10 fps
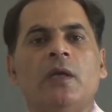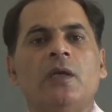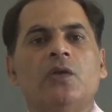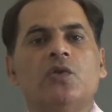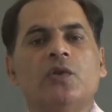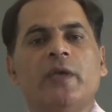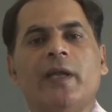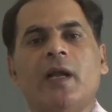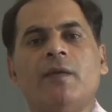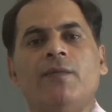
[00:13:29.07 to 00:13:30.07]
So
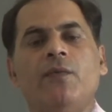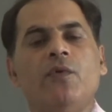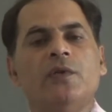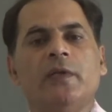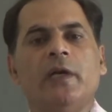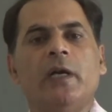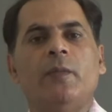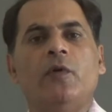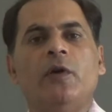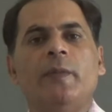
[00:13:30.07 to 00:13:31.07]
there are 4 single
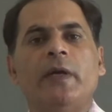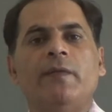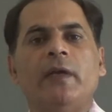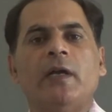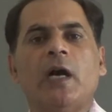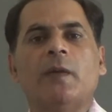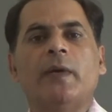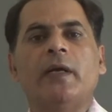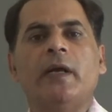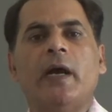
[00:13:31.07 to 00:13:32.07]
bonds between
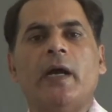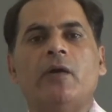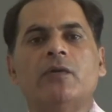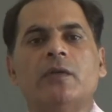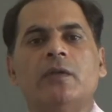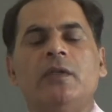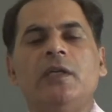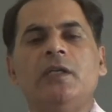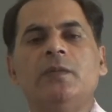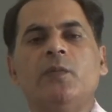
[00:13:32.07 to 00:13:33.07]
carbon and hydrogen.
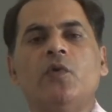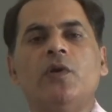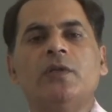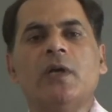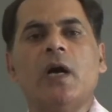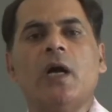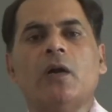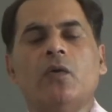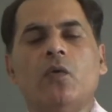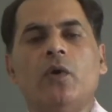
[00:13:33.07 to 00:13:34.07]
These bonds
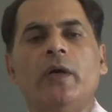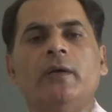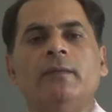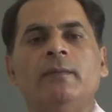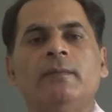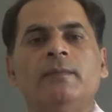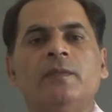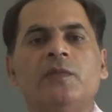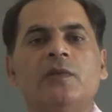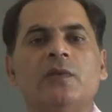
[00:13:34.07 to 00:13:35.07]
are called
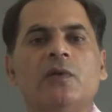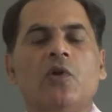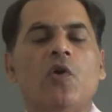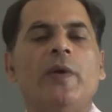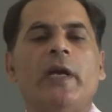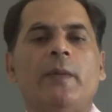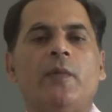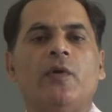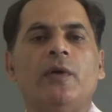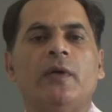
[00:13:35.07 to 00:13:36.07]
covalent
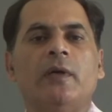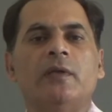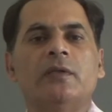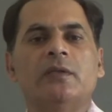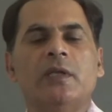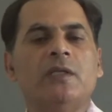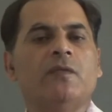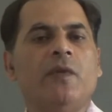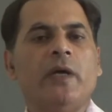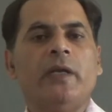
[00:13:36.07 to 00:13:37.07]
bond.
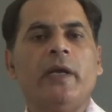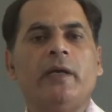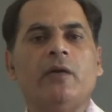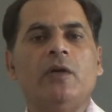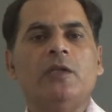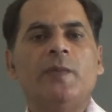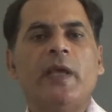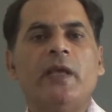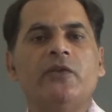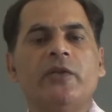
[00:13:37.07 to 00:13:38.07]
Since 1 electron is
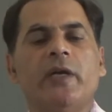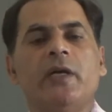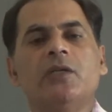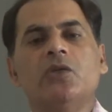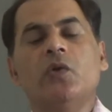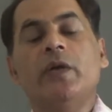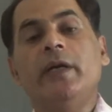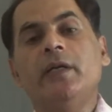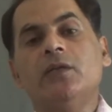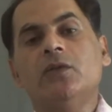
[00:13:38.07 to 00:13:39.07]
being shared, so
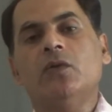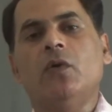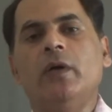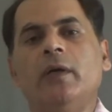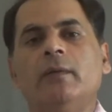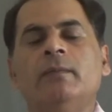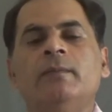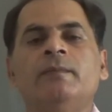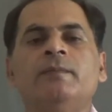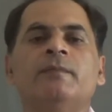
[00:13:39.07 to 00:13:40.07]
it is called
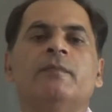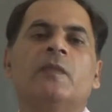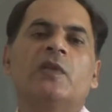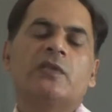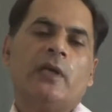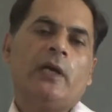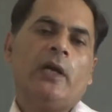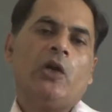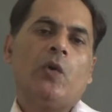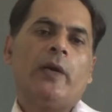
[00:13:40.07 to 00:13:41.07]

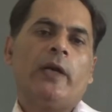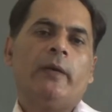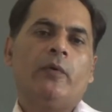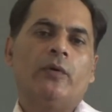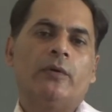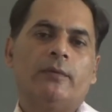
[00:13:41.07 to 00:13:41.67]
single covalent bond.